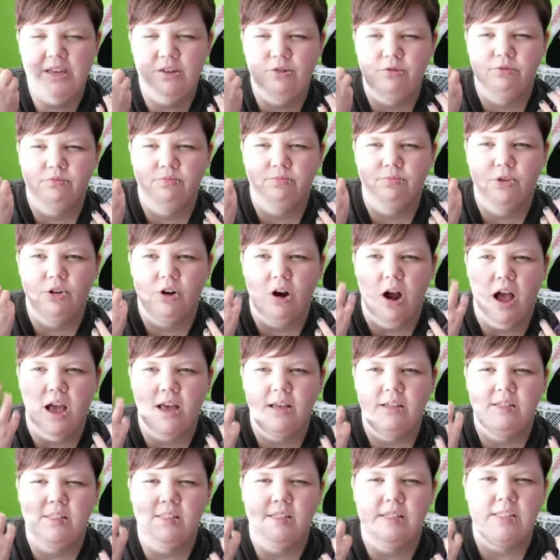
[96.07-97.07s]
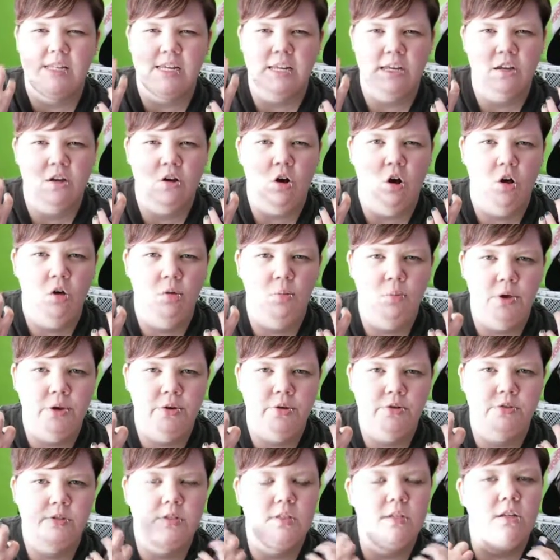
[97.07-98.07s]
you your eyes sting
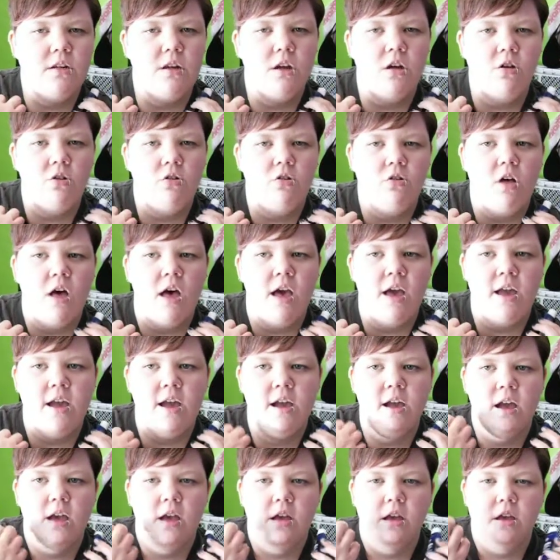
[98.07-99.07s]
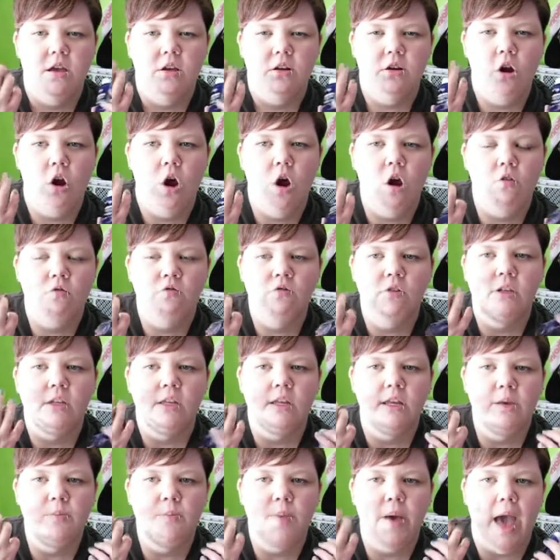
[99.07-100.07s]
almost, you know, like. Not
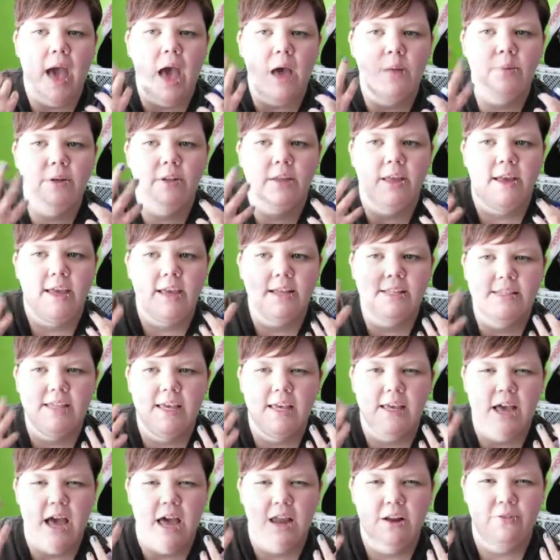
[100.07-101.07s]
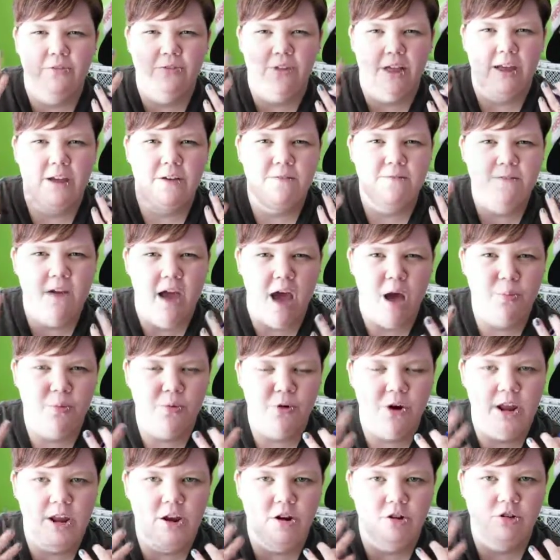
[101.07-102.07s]
really bad, but like as they kind of like
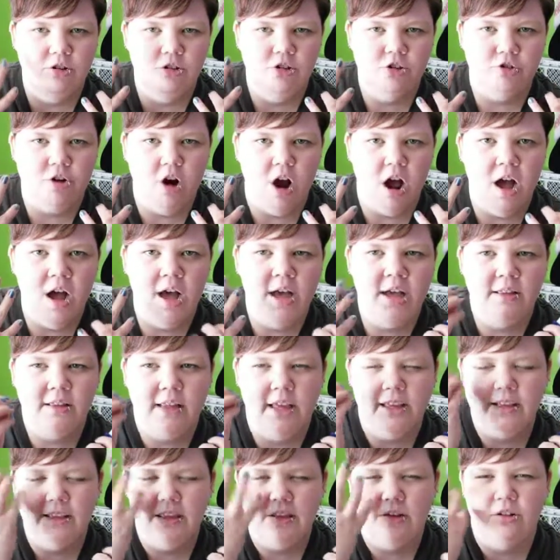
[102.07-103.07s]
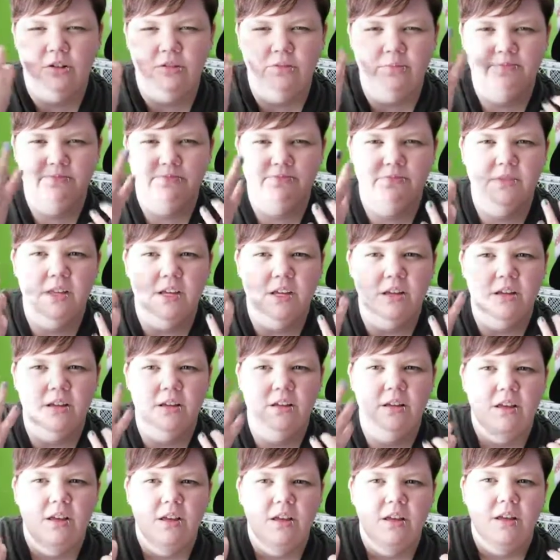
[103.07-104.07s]
evaporate or dry, like they'll the
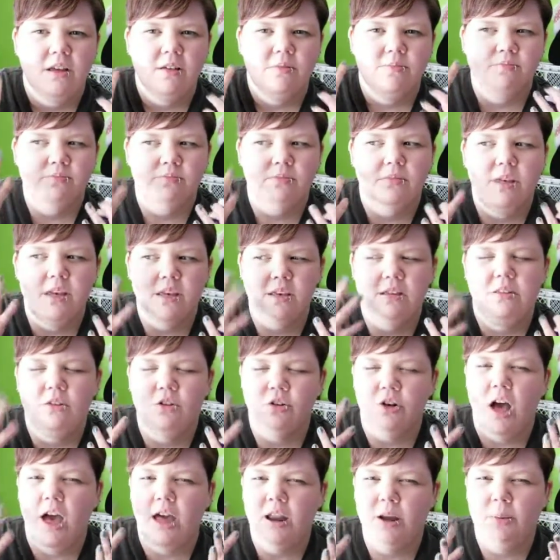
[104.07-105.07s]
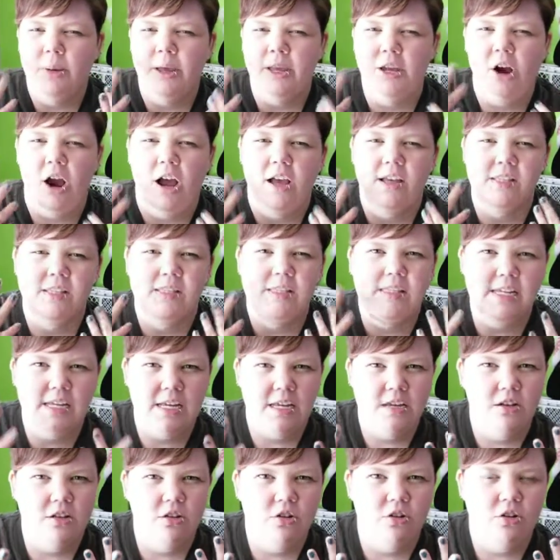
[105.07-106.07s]
they'll kind of make your eyes
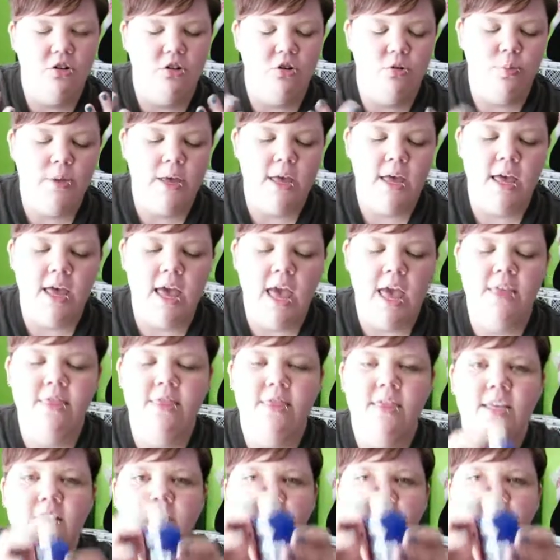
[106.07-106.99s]
sting a little bit, and this